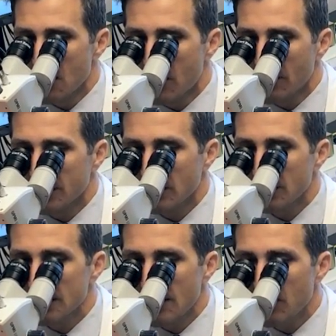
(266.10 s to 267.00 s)
Alright, so
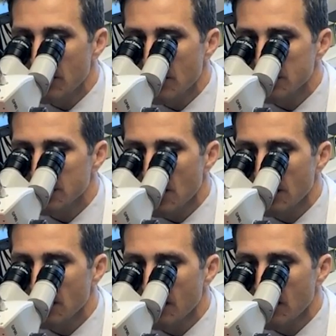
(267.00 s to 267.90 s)
here's that part I was
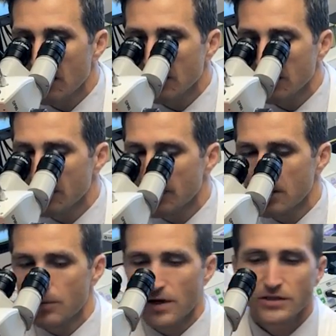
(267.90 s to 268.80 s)
talking about, a little bit
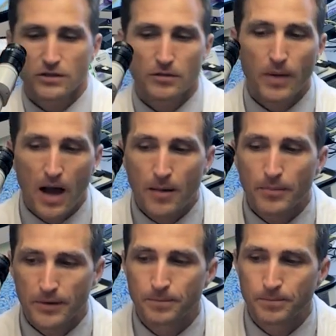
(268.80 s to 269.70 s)
of pressure, pop.
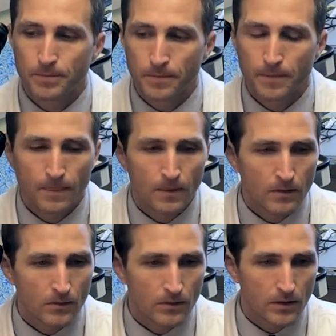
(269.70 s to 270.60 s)

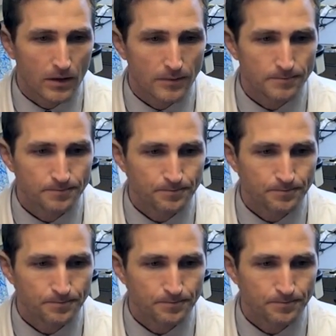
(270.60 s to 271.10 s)
Okay. okay.